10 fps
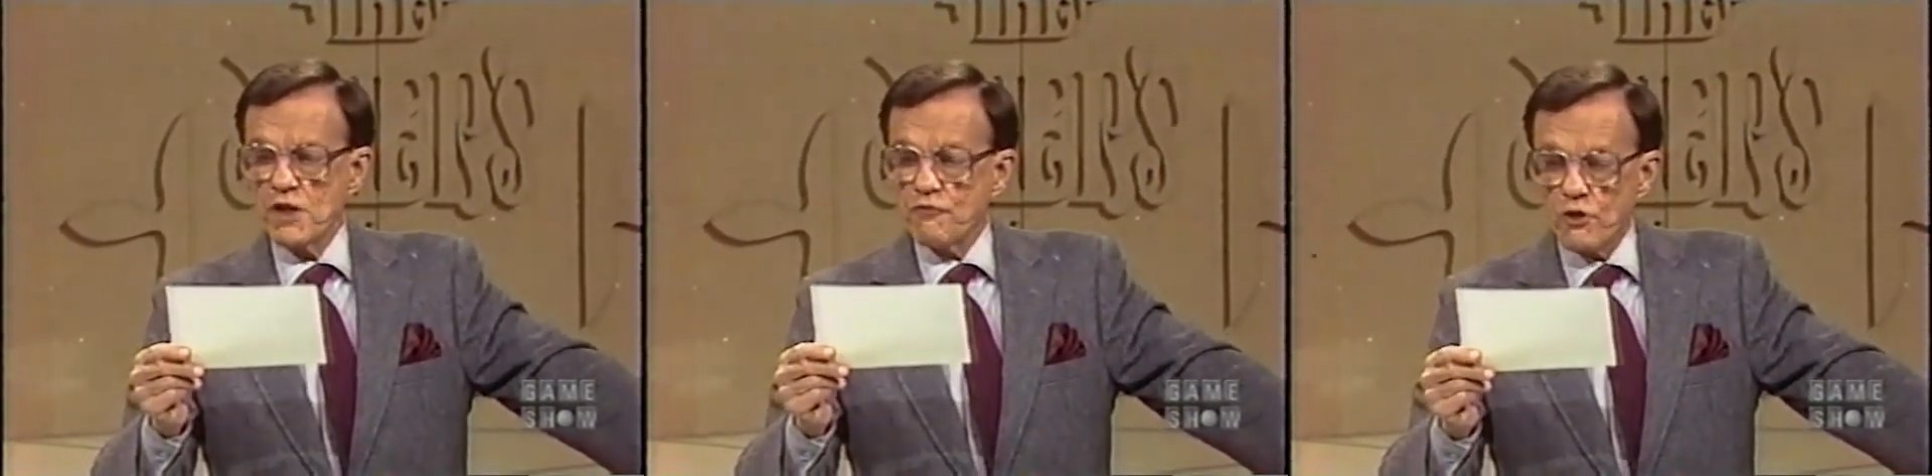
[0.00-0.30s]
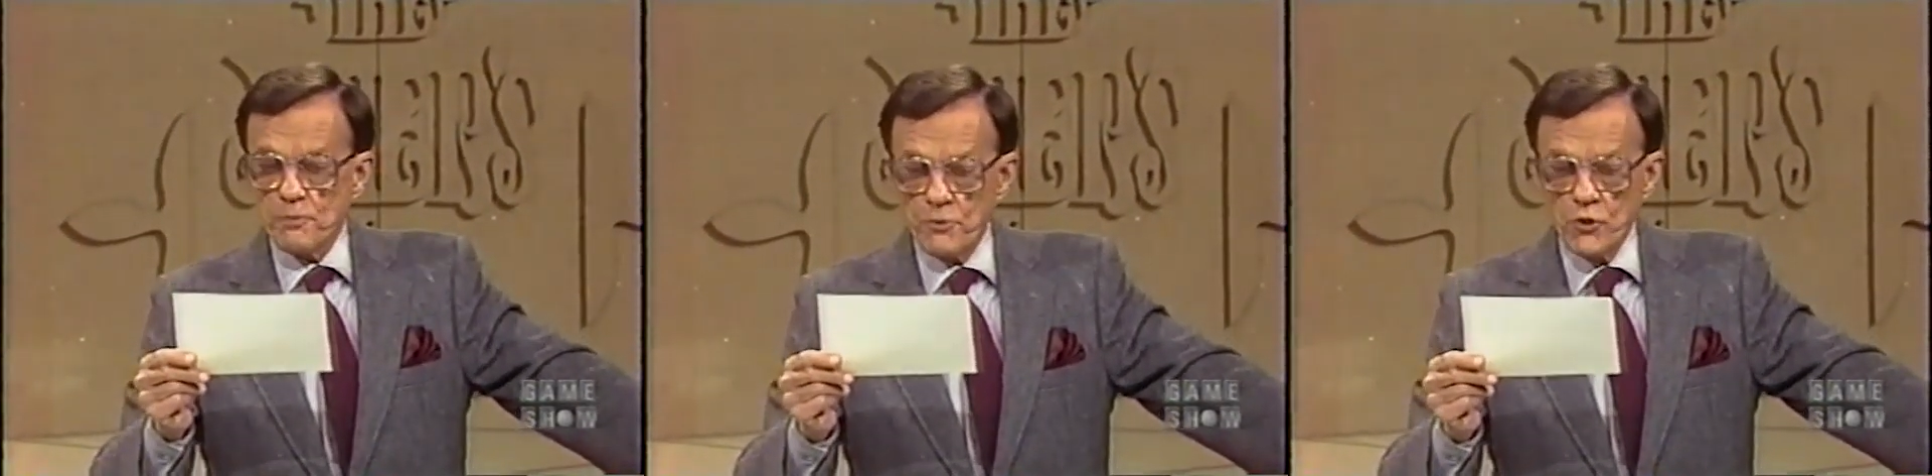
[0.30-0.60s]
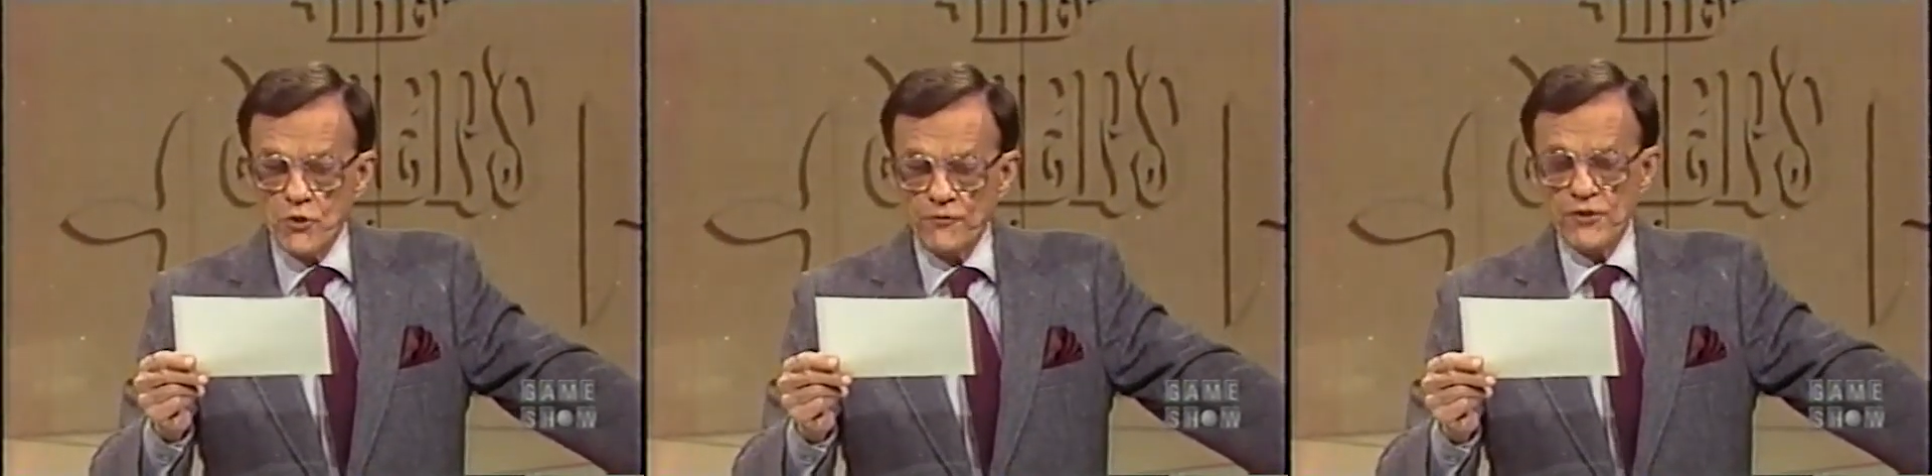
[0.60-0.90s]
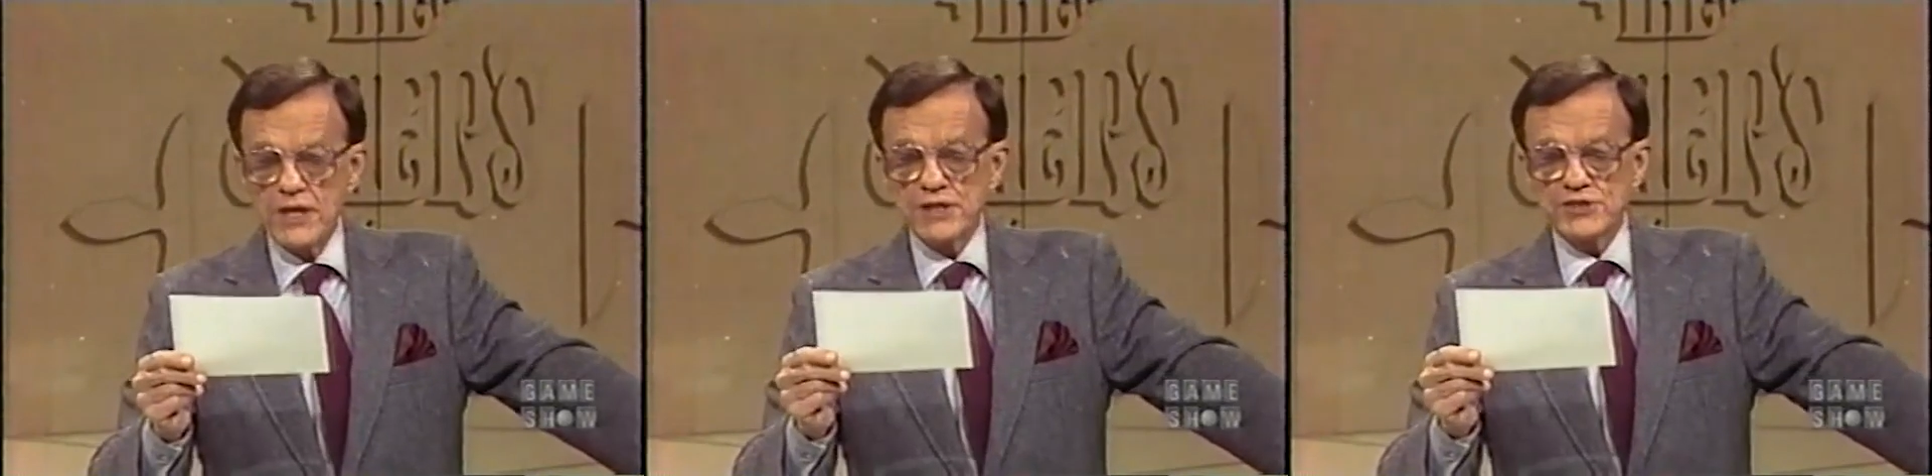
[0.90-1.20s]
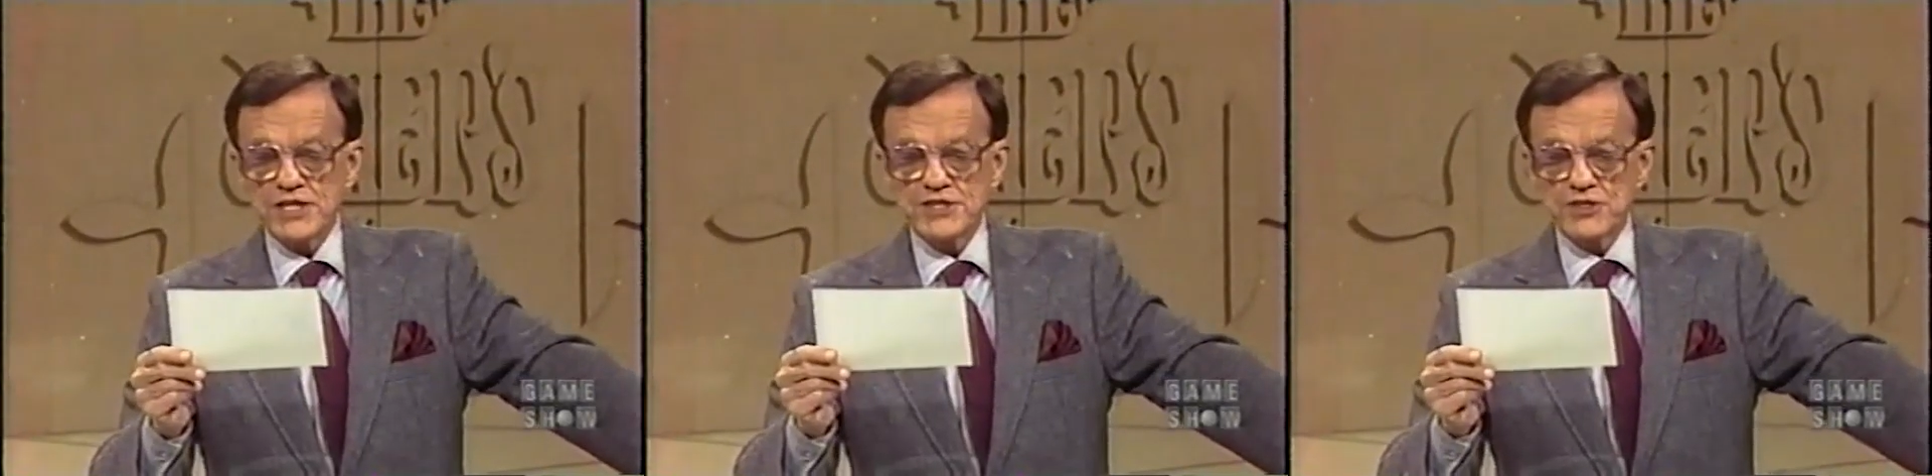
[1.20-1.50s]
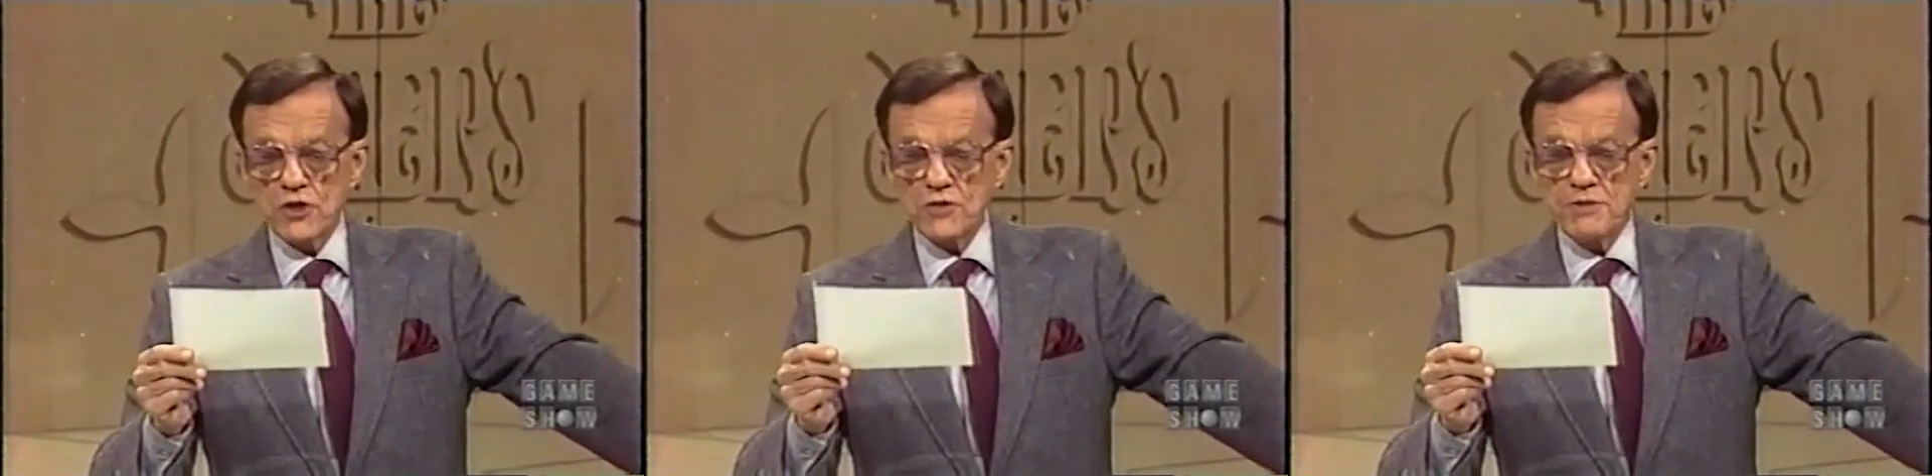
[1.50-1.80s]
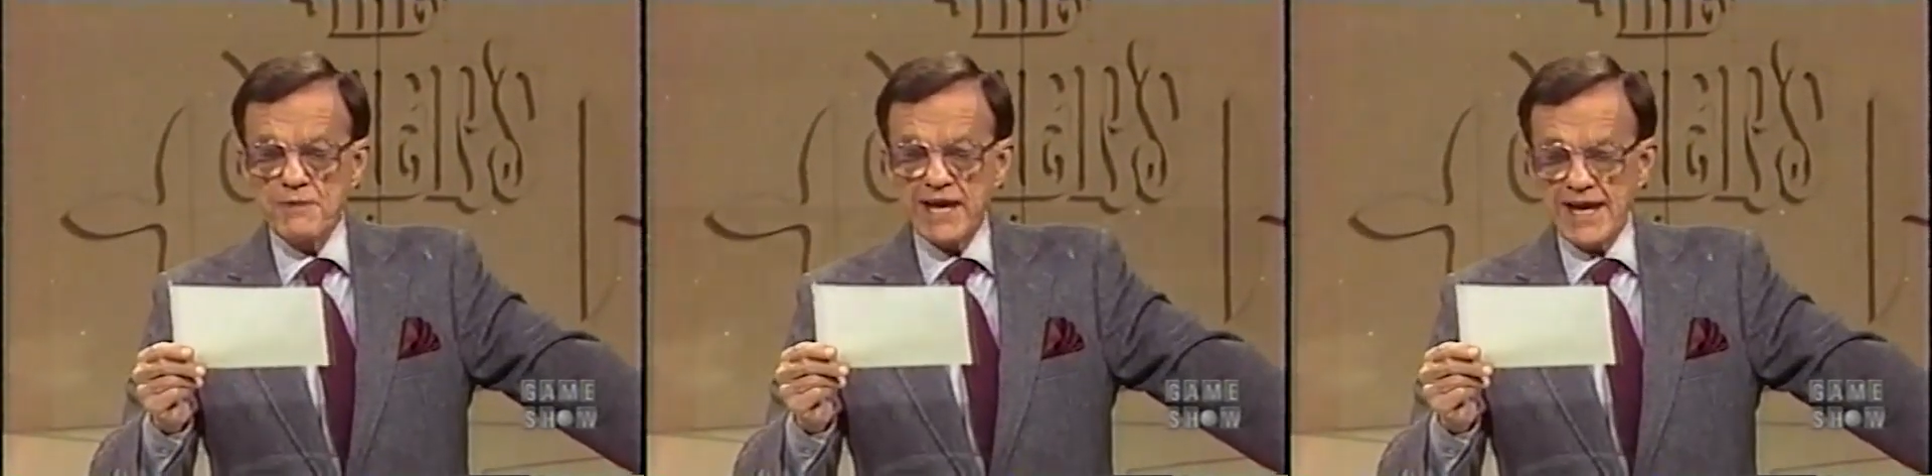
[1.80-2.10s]
For proof, just go
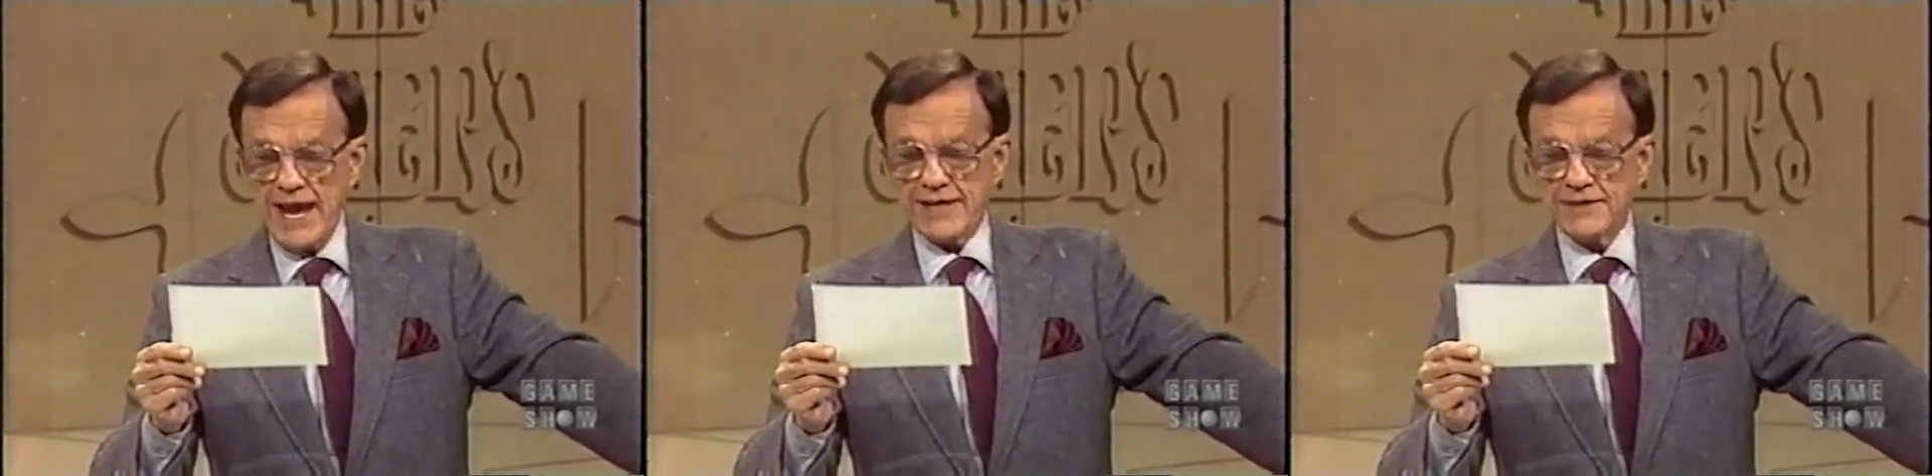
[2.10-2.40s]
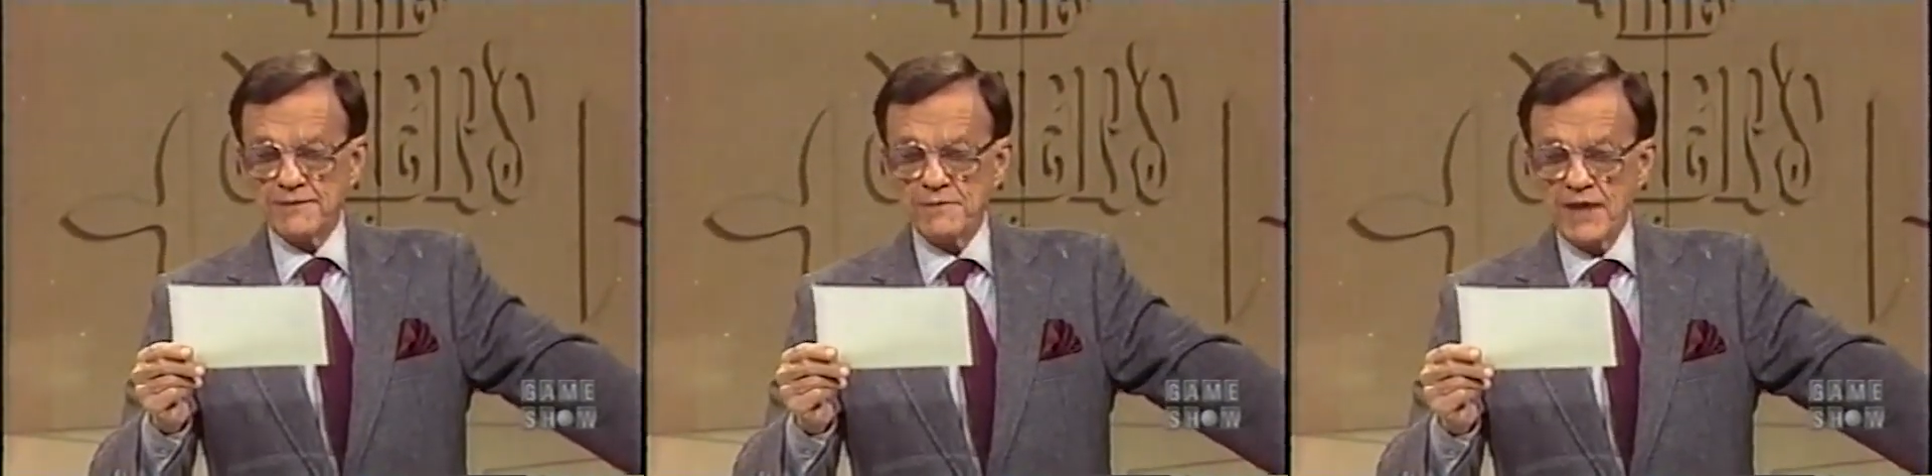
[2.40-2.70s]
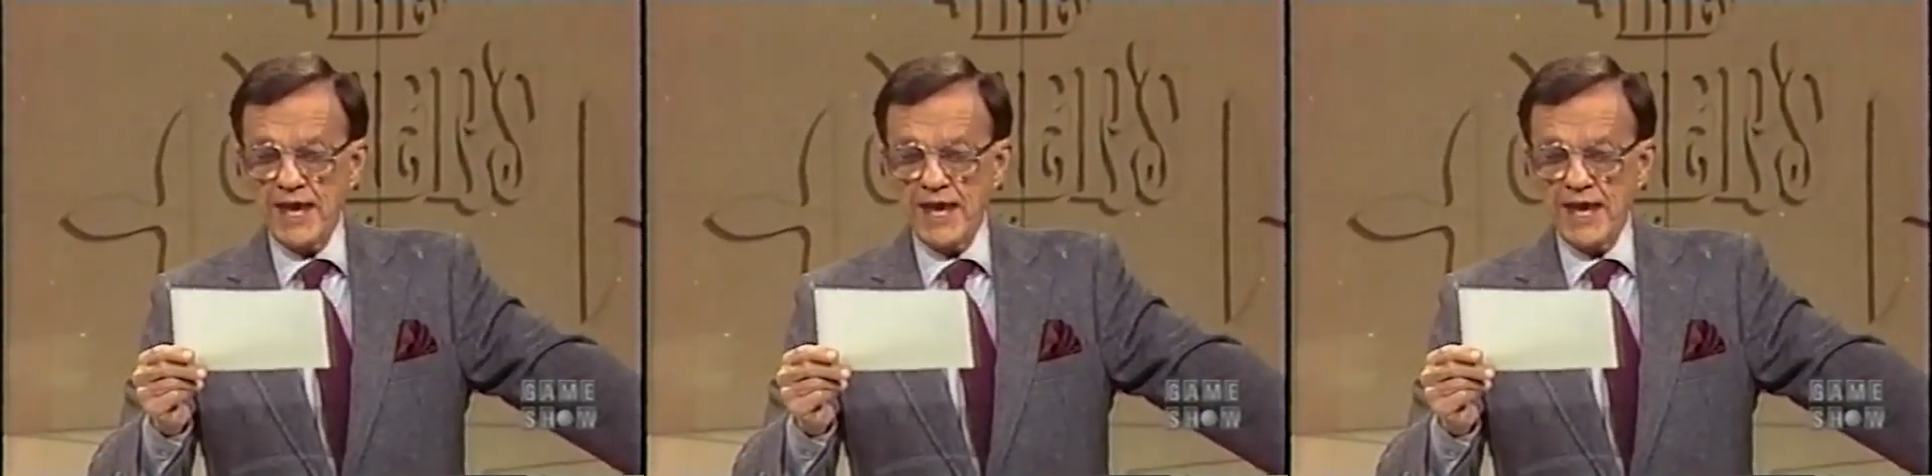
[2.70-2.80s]
to Manhattan